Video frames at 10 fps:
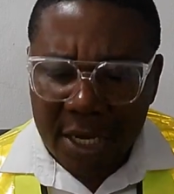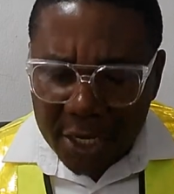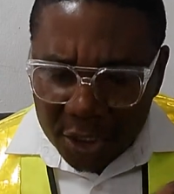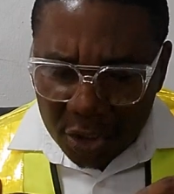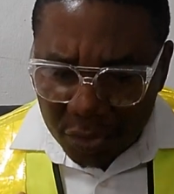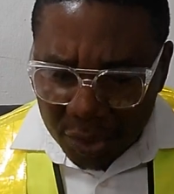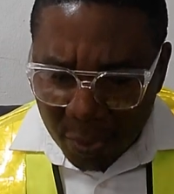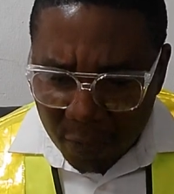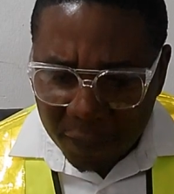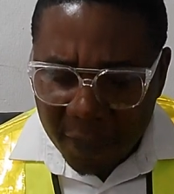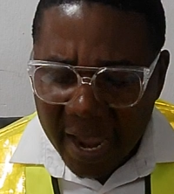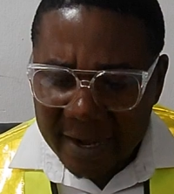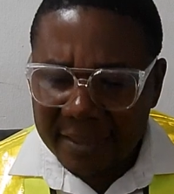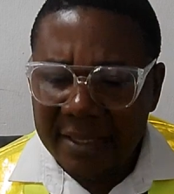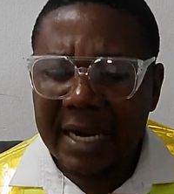you remove
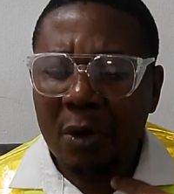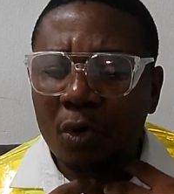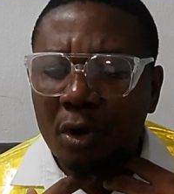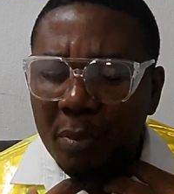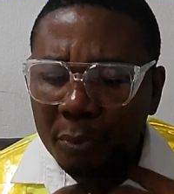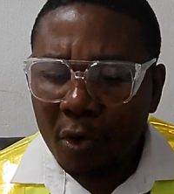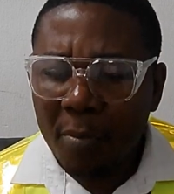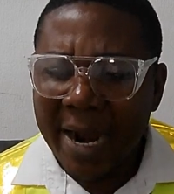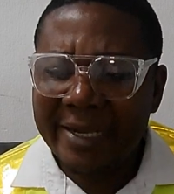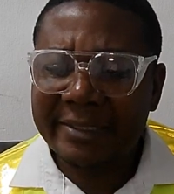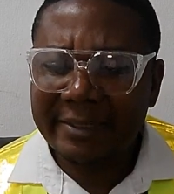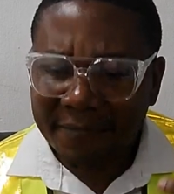anything that will compromise